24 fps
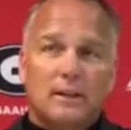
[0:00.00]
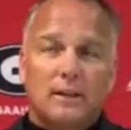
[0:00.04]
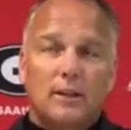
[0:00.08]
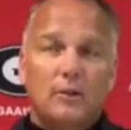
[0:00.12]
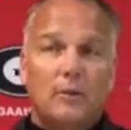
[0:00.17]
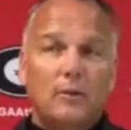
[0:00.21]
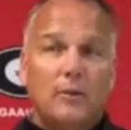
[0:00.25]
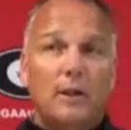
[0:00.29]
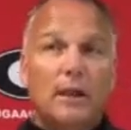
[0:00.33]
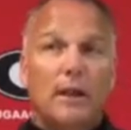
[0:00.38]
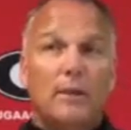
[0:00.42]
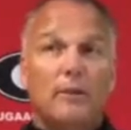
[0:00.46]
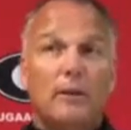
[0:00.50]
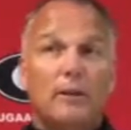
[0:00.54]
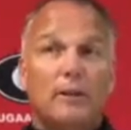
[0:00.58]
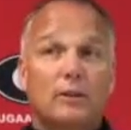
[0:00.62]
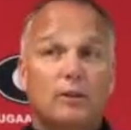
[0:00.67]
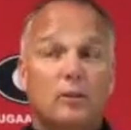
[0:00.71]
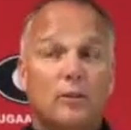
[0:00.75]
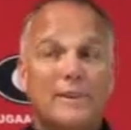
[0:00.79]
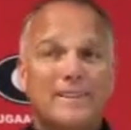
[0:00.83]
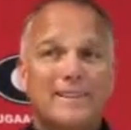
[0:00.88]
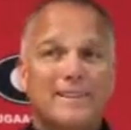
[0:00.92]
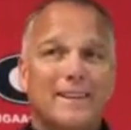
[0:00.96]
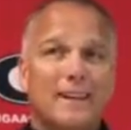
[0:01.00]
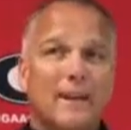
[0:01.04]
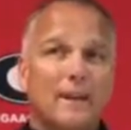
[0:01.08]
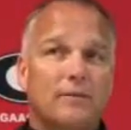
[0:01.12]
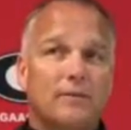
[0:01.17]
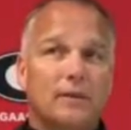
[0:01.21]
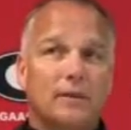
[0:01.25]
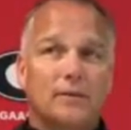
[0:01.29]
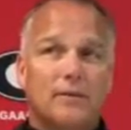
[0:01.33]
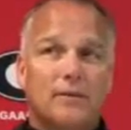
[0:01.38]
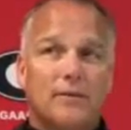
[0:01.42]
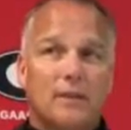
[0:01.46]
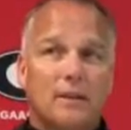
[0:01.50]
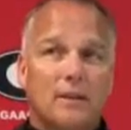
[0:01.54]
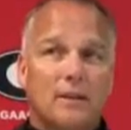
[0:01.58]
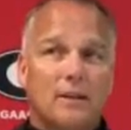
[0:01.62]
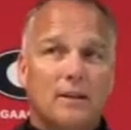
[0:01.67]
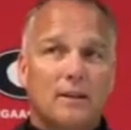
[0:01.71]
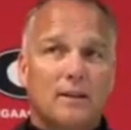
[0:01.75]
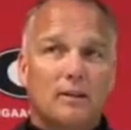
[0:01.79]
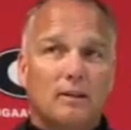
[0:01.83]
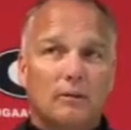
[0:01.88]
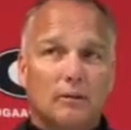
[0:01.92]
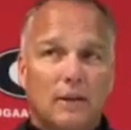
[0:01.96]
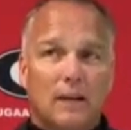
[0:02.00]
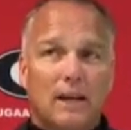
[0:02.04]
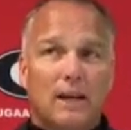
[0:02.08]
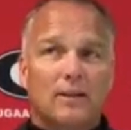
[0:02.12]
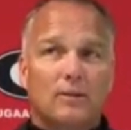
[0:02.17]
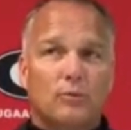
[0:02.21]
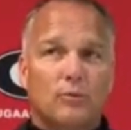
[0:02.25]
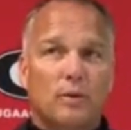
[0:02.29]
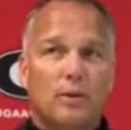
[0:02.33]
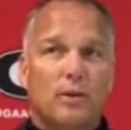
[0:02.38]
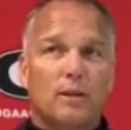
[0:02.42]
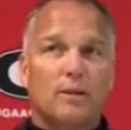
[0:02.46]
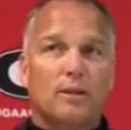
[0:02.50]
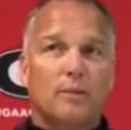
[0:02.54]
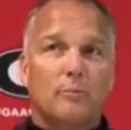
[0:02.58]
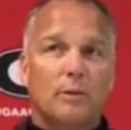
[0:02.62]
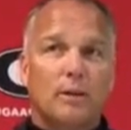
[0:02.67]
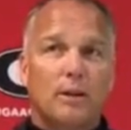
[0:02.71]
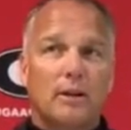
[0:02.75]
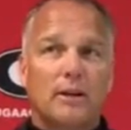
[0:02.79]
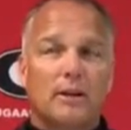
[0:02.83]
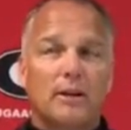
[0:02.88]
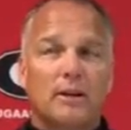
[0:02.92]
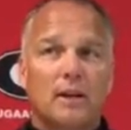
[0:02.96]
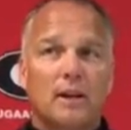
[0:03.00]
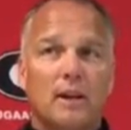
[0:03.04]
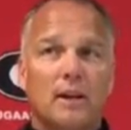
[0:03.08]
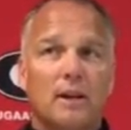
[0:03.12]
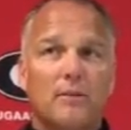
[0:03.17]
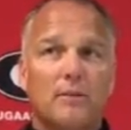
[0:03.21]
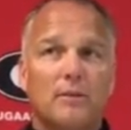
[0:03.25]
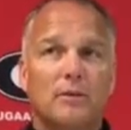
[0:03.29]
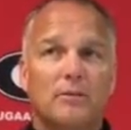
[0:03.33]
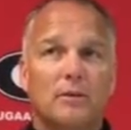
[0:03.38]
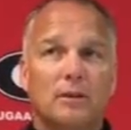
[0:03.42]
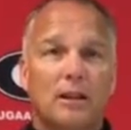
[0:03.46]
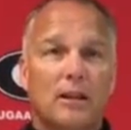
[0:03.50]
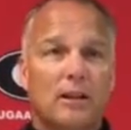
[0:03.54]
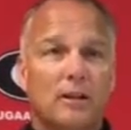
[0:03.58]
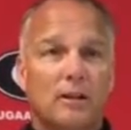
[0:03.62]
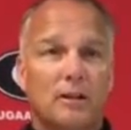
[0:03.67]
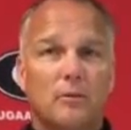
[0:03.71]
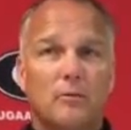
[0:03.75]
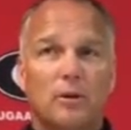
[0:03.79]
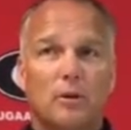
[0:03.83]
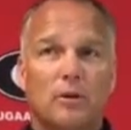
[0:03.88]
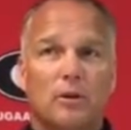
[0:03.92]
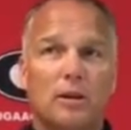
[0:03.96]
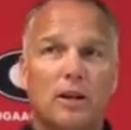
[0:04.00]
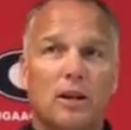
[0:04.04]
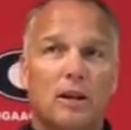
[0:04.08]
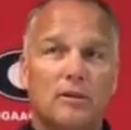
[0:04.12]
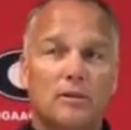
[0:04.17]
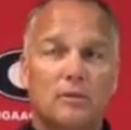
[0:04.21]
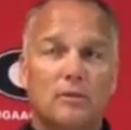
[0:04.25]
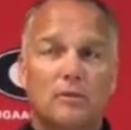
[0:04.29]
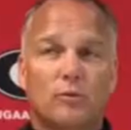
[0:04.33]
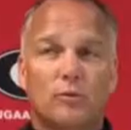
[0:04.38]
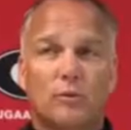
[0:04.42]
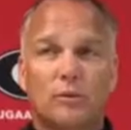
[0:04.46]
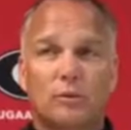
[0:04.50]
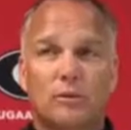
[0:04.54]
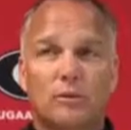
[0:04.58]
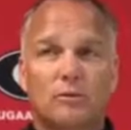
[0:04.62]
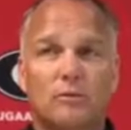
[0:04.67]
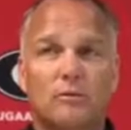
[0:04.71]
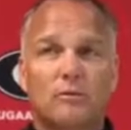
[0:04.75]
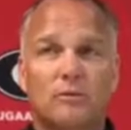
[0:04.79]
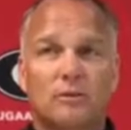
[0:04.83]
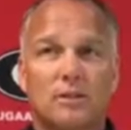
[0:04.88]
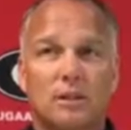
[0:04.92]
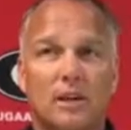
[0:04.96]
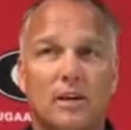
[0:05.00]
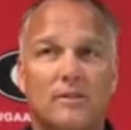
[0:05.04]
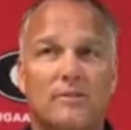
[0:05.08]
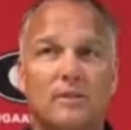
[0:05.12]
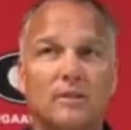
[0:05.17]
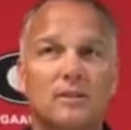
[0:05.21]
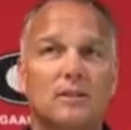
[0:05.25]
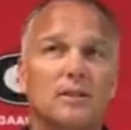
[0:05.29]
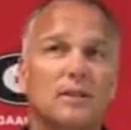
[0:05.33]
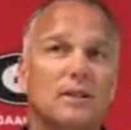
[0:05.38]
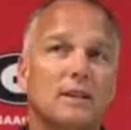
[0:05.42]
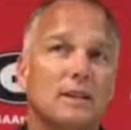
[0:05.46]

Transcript: We had twin safeties, last week in the punting game. There's a lot of communication between the two safeties.